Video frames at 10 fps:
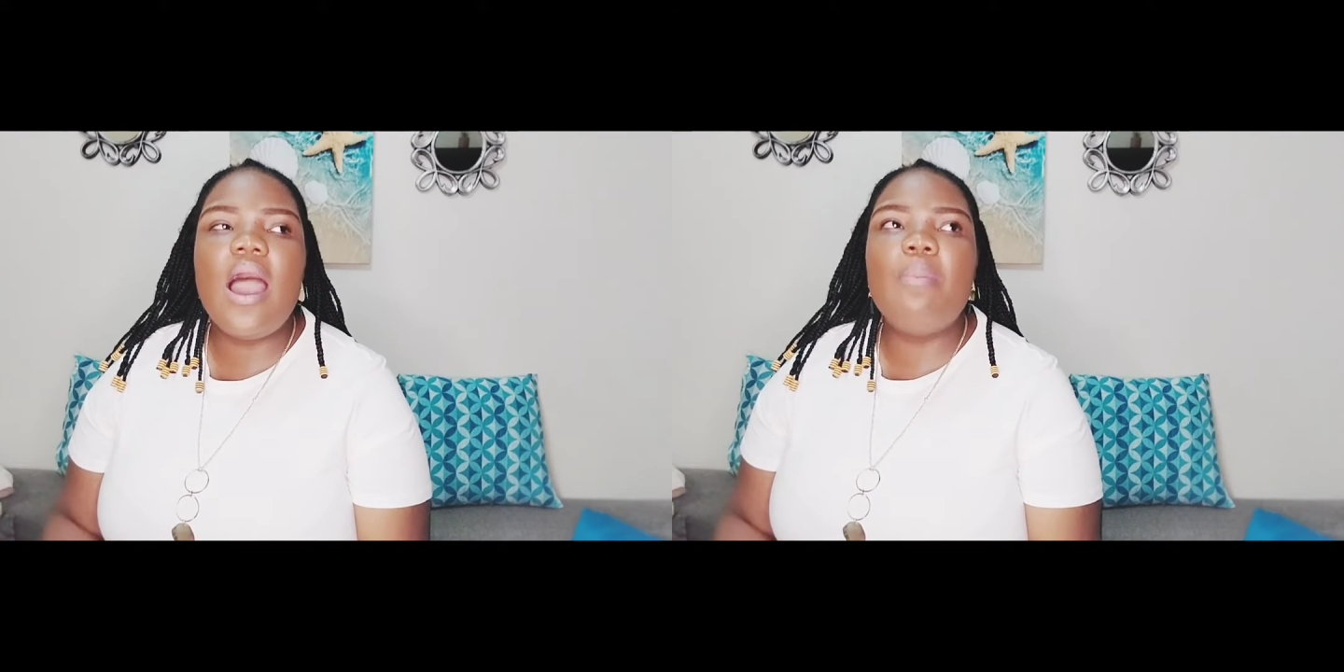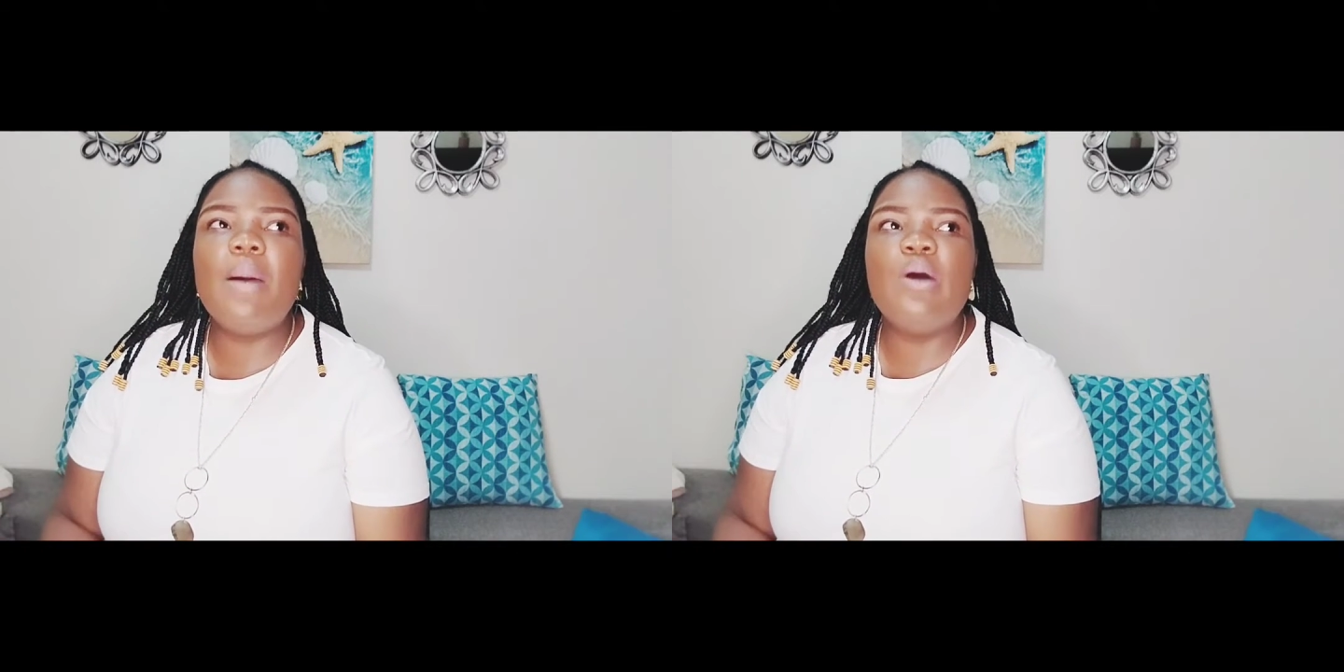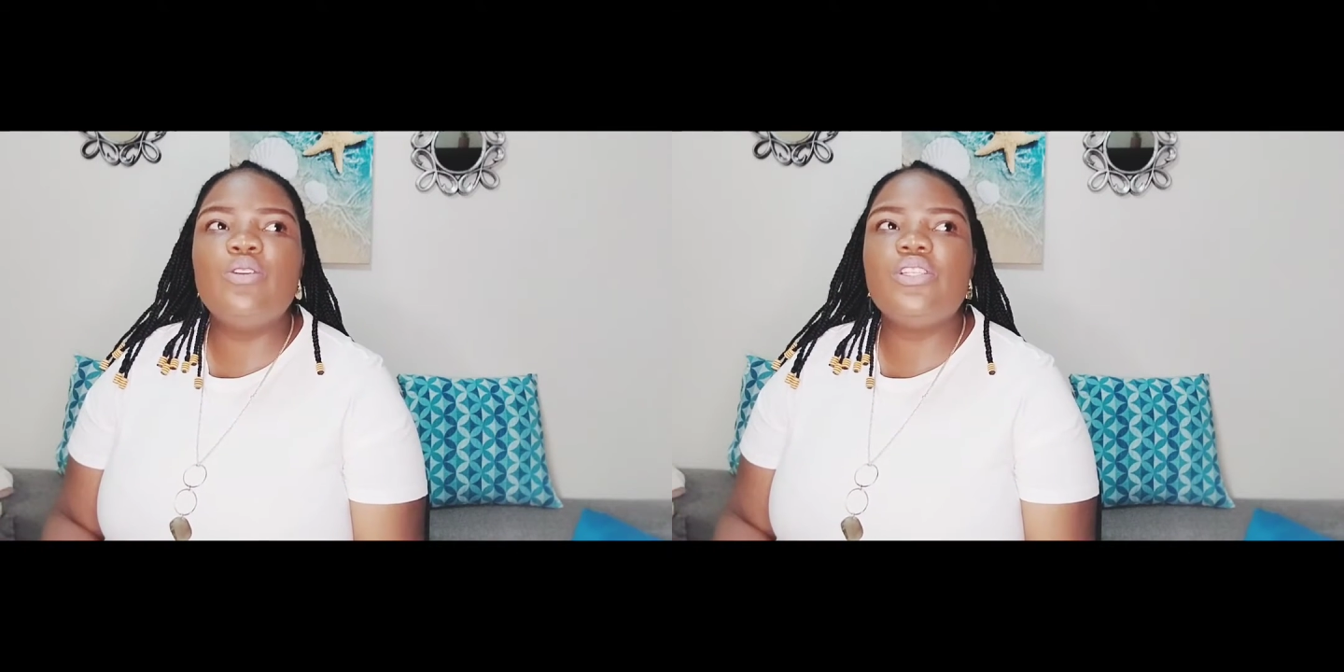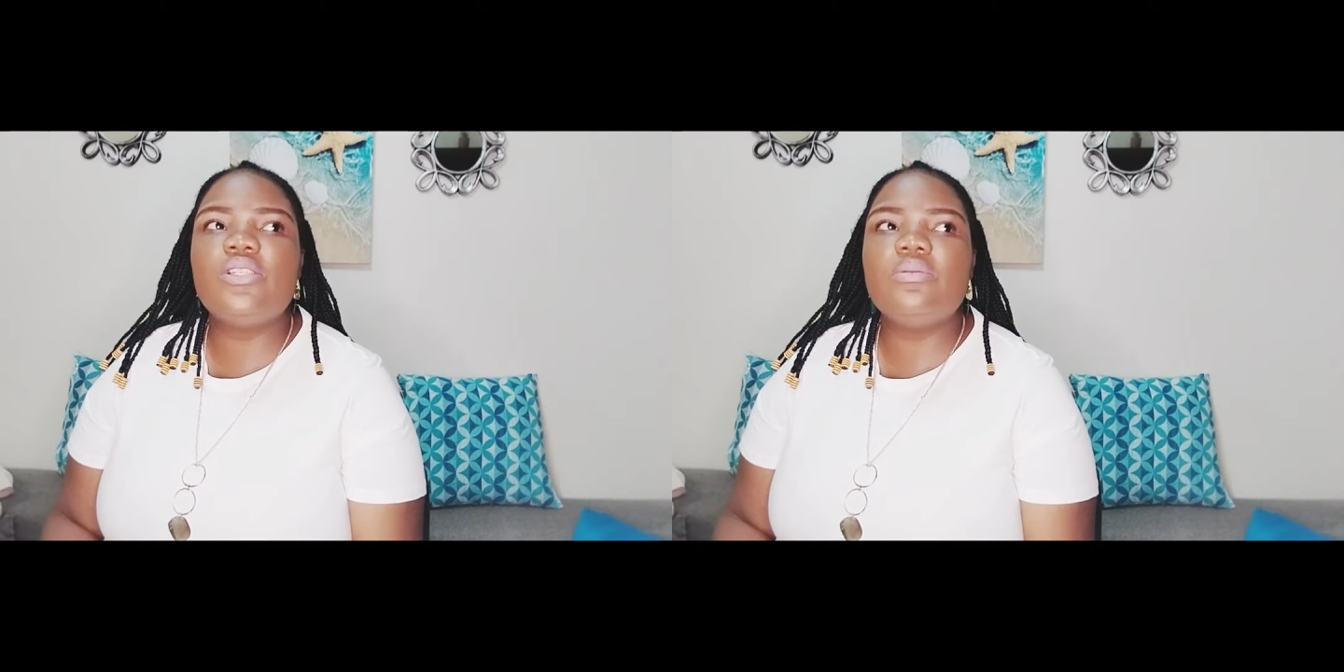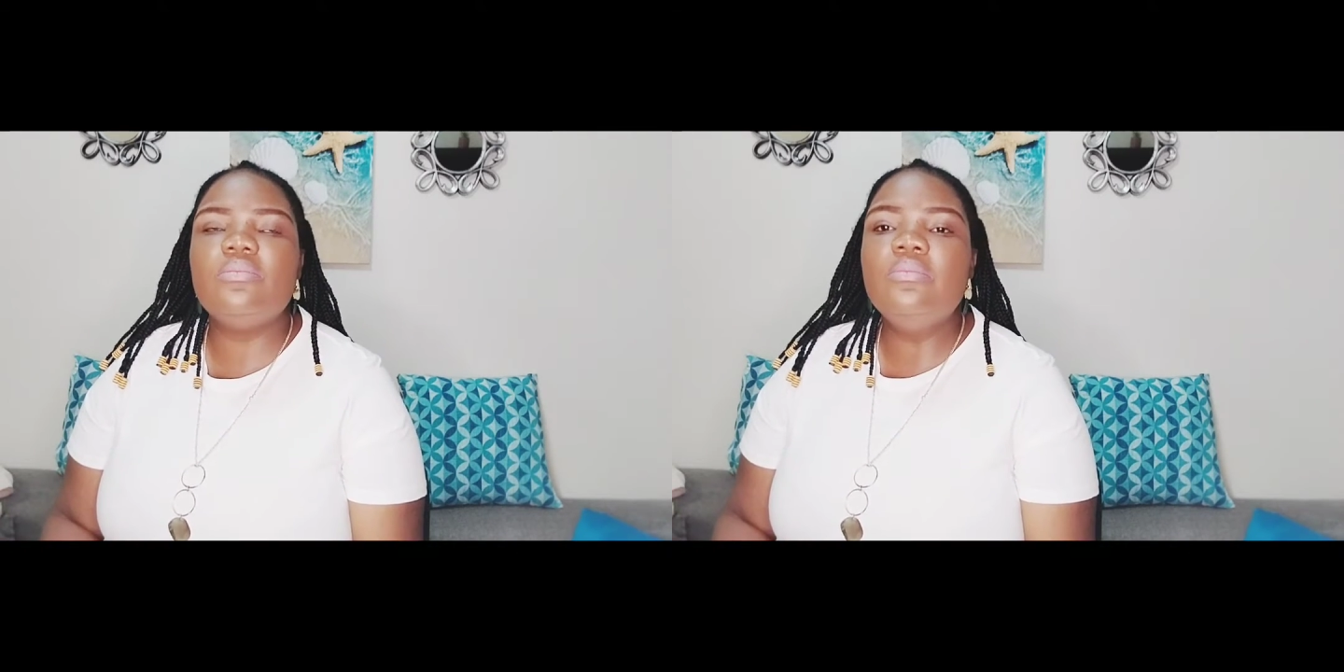about
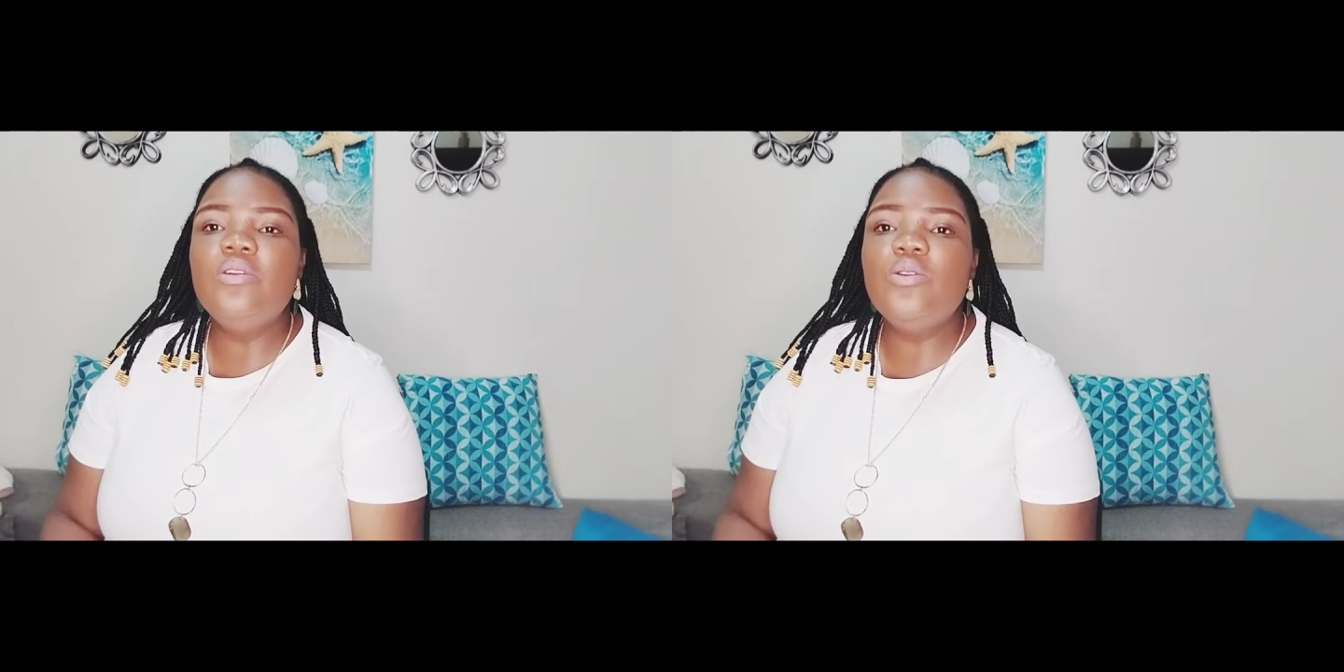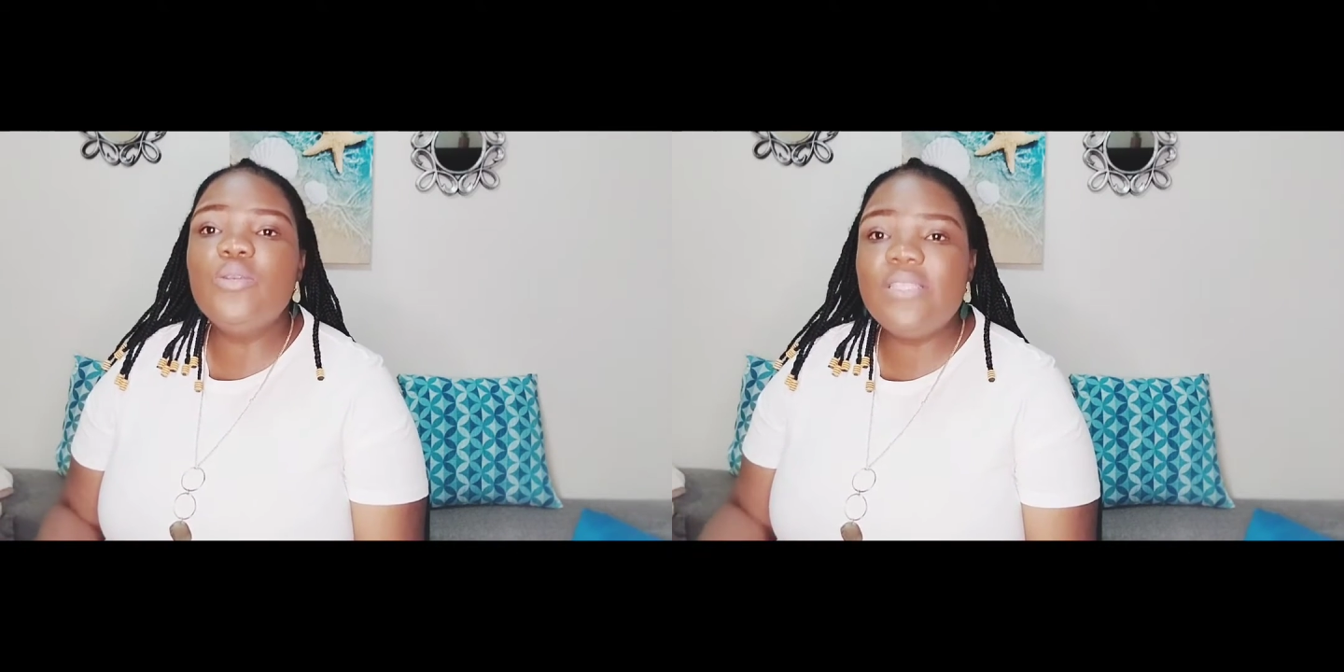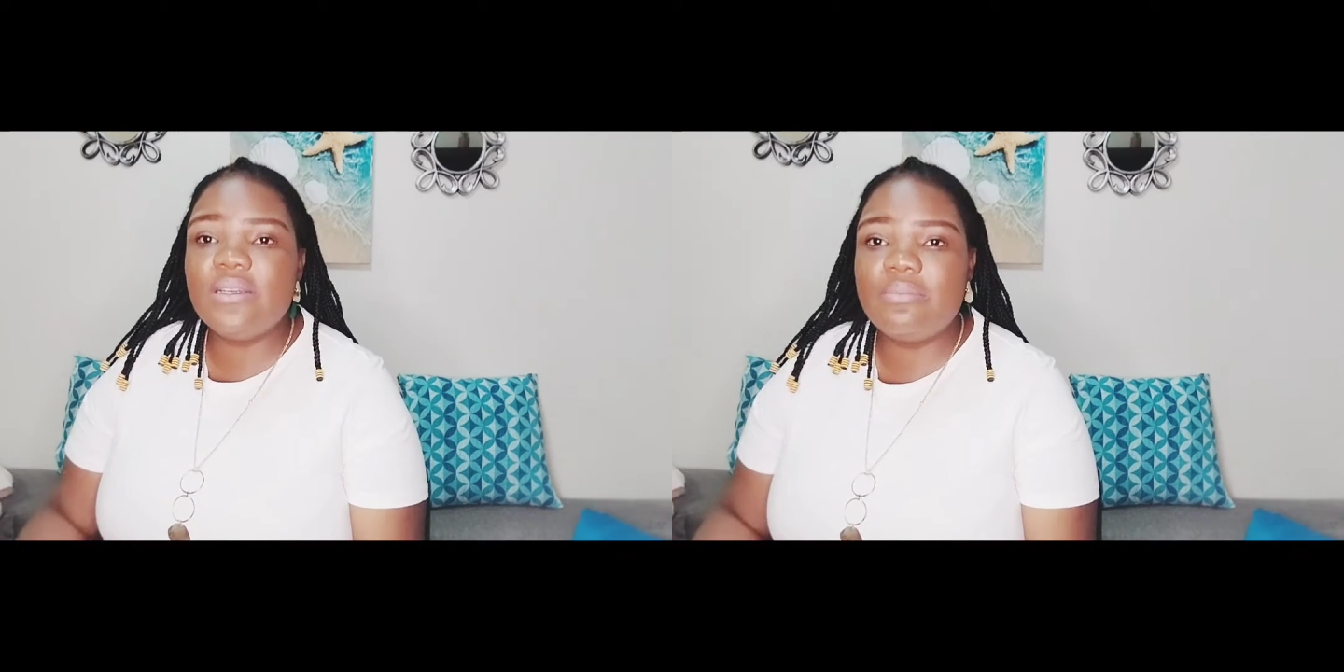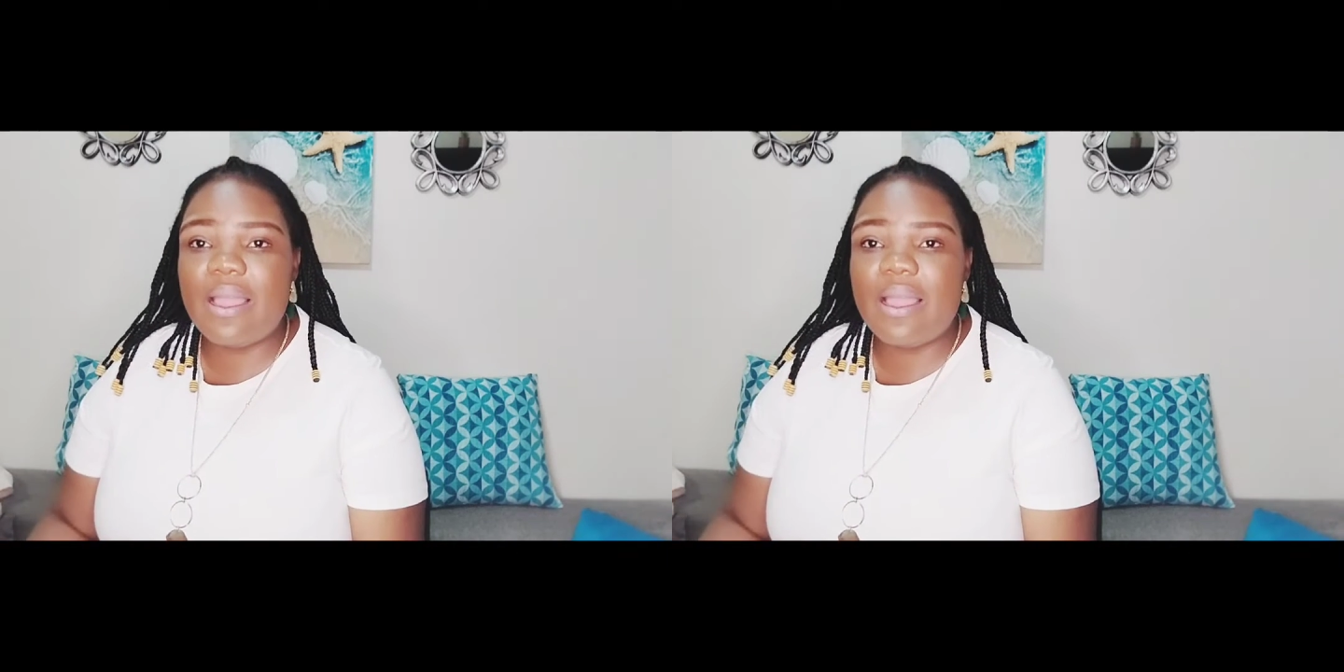losing